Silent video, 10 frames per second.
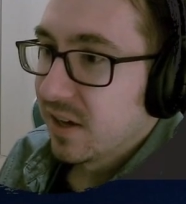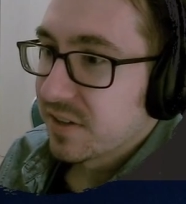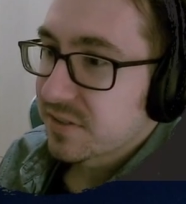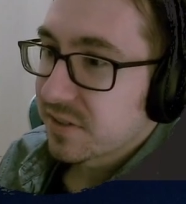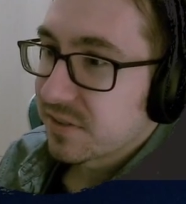
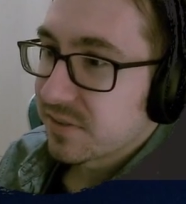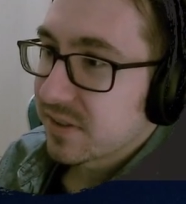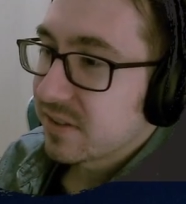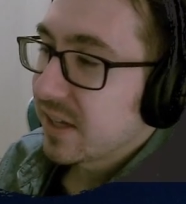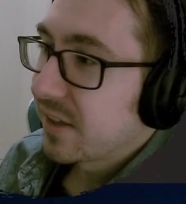So
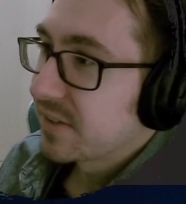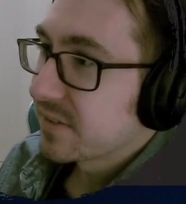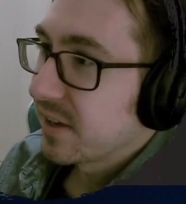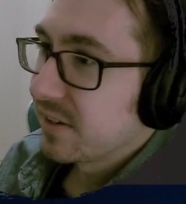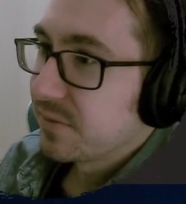yeah, that's
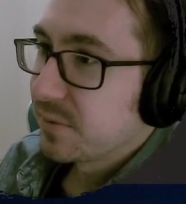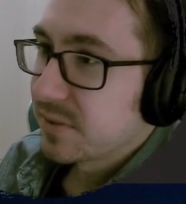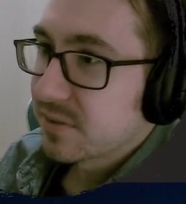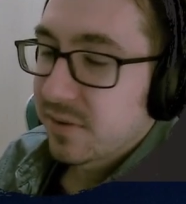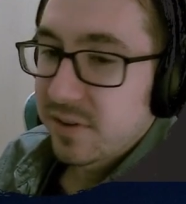kind of what's
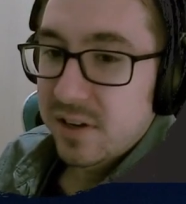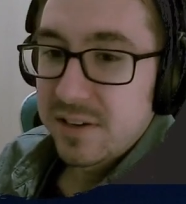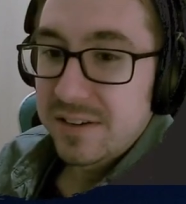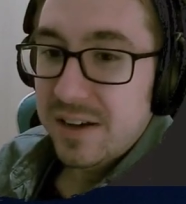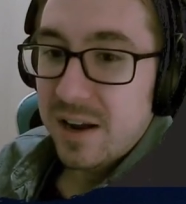going on in
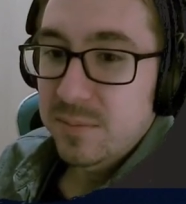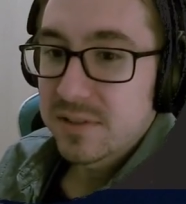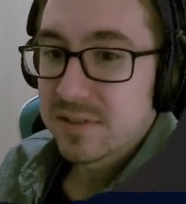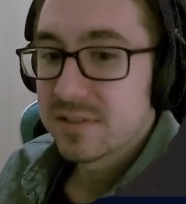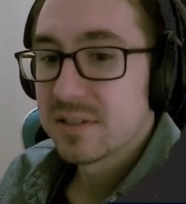
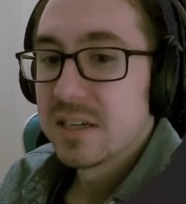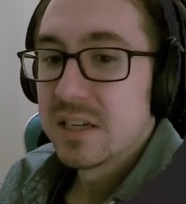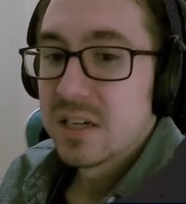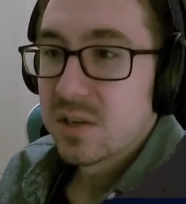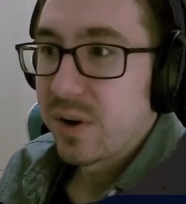Timeless
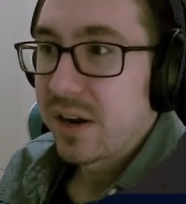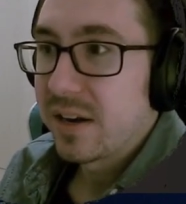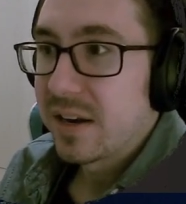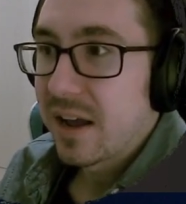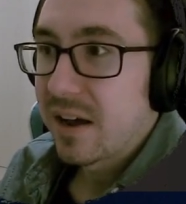right
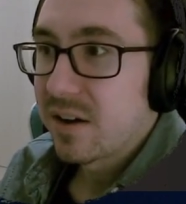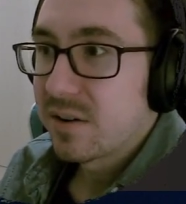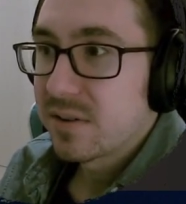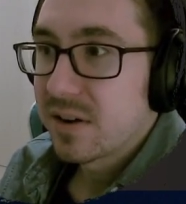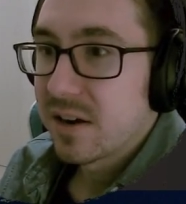now.